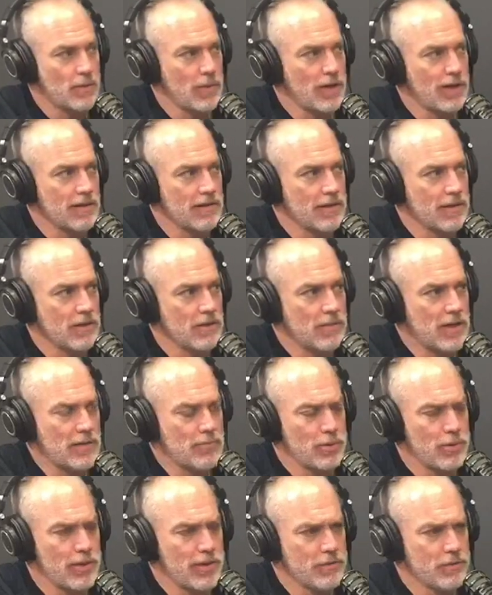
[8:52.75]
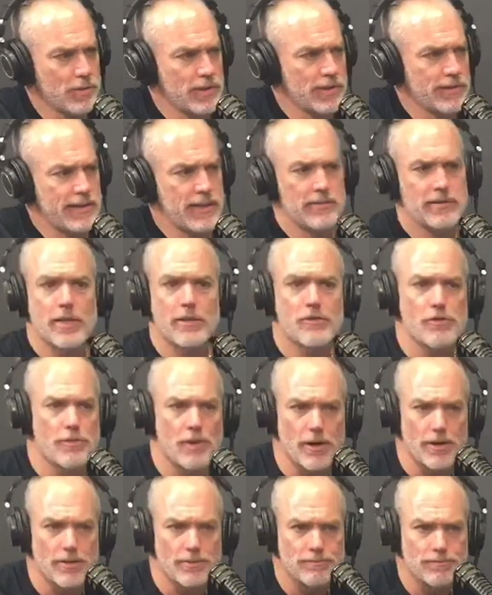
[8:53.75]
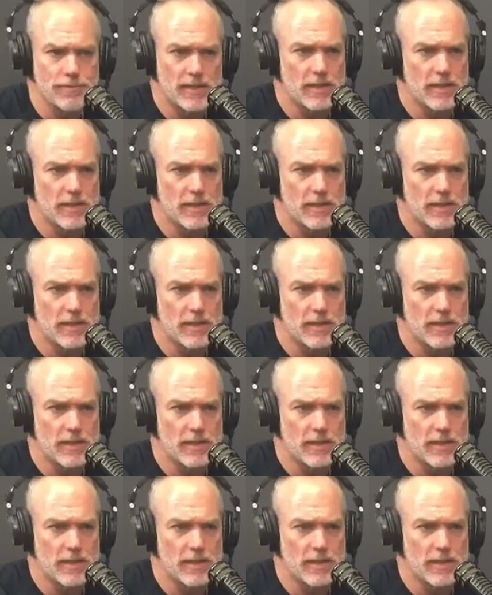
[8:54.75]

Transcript: well, you know, my employees were in downtown Toronto,